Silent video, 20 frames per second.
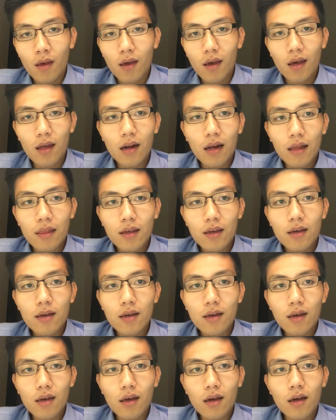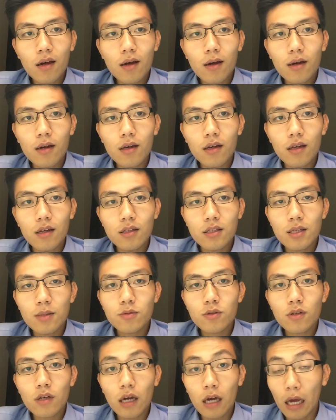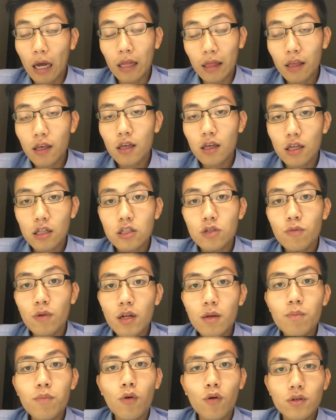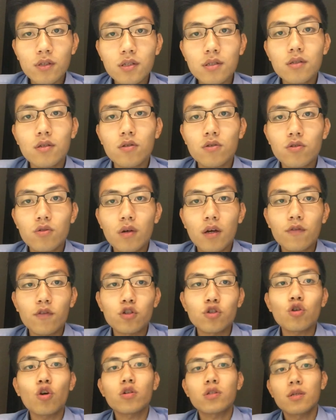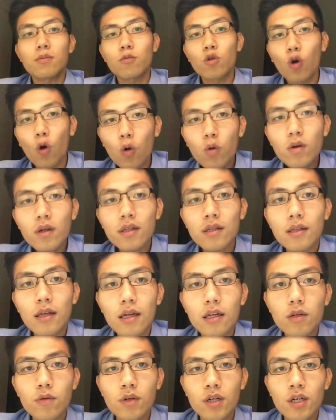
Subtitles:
And I think I think it's really important to have a short-term goal, and that it will